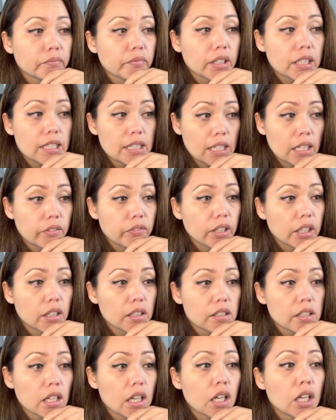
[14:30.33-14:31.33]

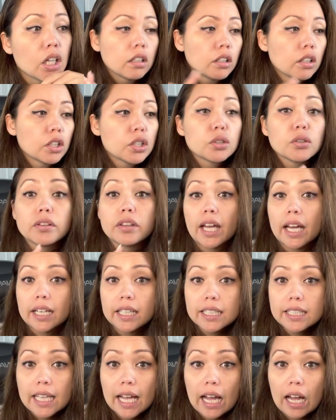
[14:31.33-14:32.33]
savings. So that
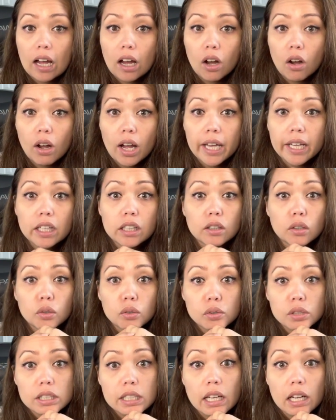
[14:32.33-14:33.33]
is how I
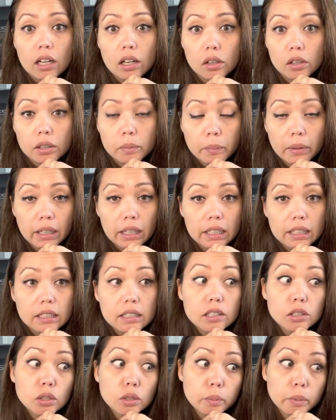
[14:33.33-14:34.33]
closed out my
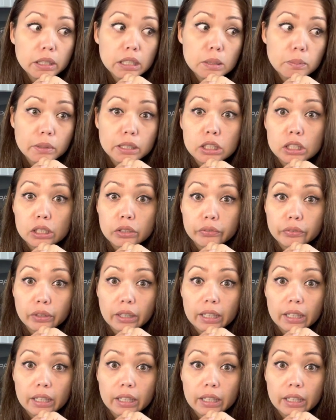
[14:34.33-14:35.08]
zero-based budget for